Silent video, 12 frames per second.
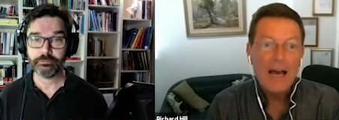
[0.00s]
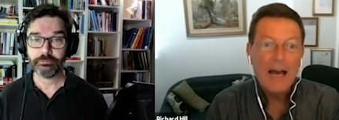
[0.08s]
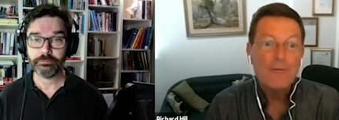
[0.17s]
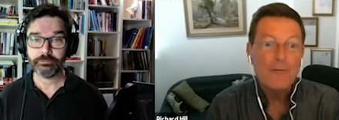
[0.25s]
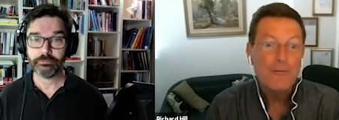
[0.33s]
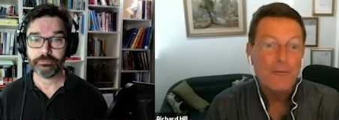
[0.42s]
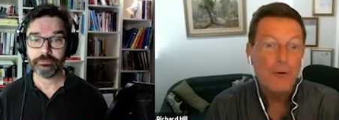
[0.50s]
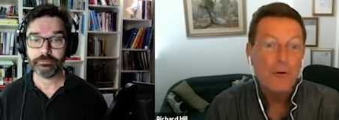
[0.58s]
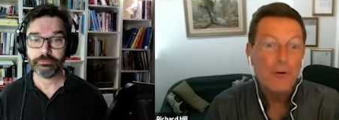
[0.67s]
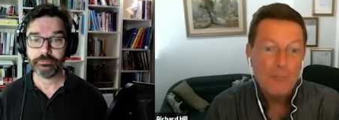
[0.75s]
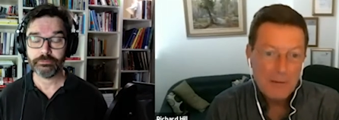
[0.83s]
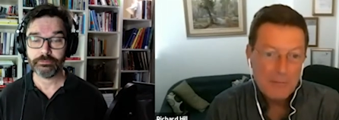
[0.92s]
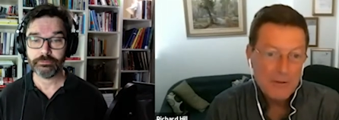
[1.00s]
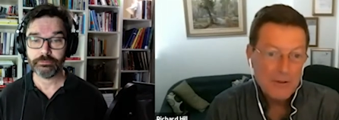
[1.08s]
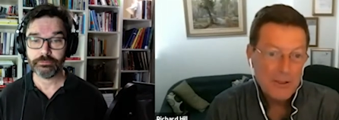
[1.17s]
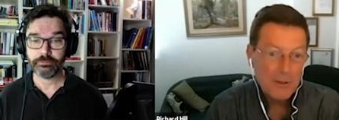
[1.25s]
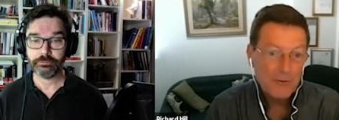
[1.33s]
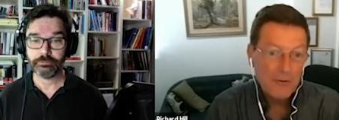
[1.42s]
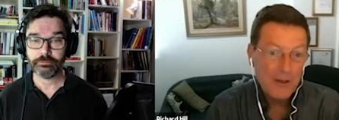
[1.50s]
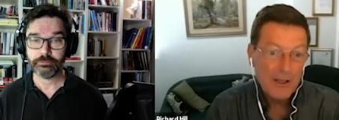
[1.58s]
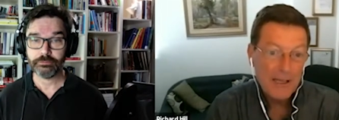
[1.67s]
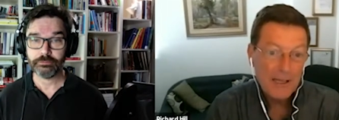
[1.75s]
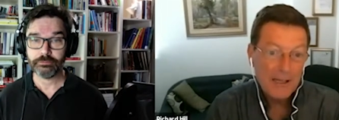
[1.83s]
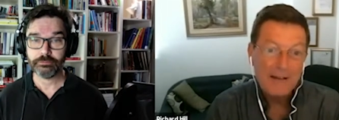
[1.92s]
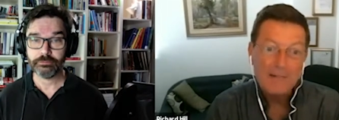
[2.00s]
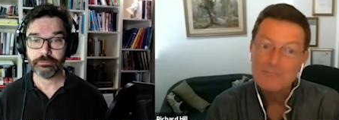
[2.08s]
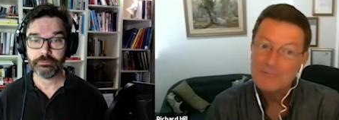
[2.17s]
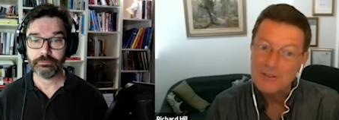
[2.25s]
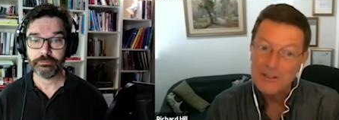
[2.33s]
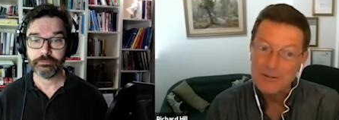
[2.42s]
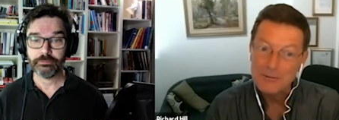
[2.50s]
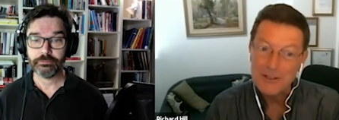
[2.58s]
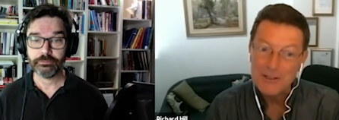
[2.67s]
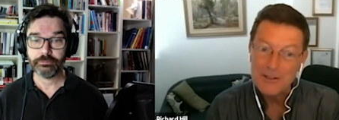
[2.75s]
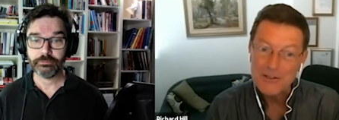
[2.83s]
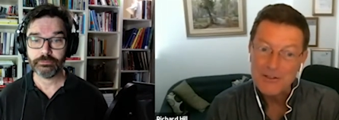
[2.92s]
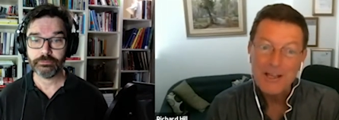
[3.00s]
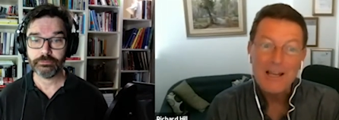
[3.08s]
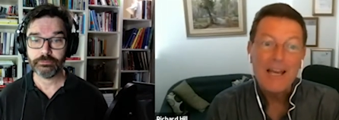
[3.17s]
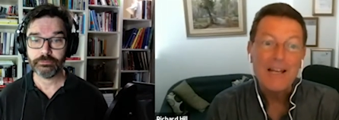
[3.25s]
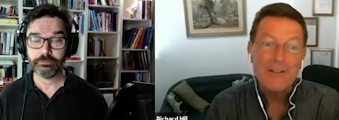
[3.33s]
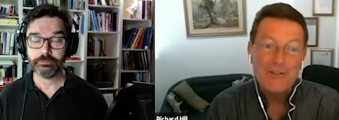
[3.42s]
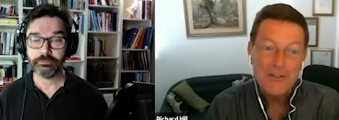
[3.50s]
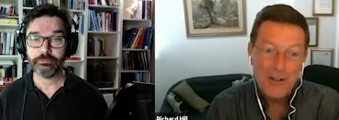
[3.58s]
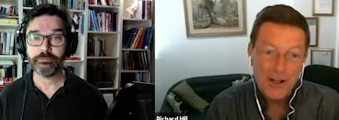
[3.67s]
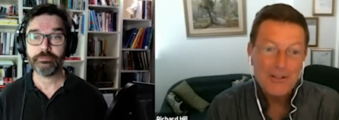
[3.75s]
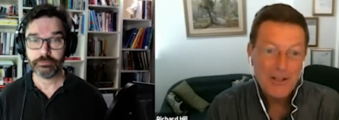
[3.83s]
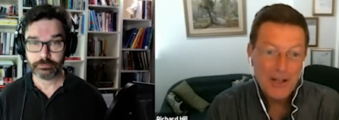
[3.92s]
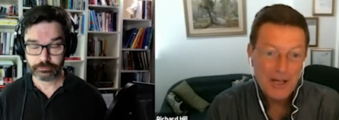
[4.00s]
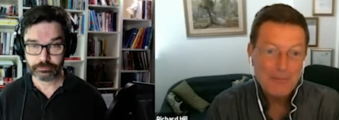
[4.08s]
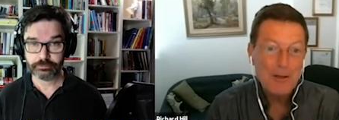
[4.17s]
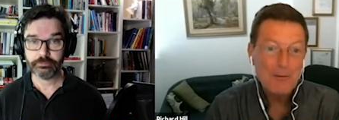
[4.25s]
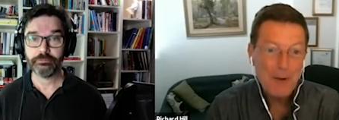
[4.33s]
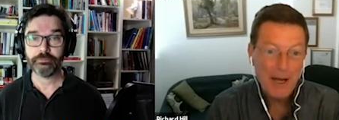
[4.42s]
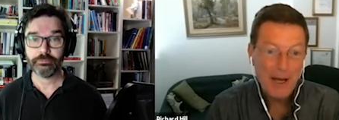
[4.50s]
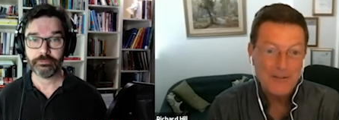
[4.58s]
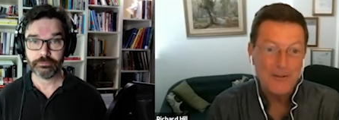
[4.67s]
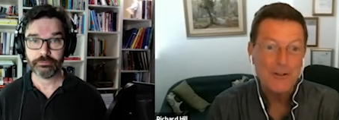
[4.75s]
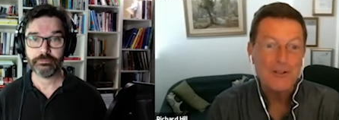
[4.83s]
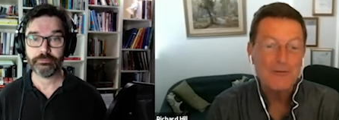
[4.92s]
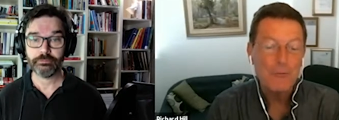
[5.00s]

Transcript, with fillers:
Speaker 1: For the membership fee, gee whiz, it's not terribly much for this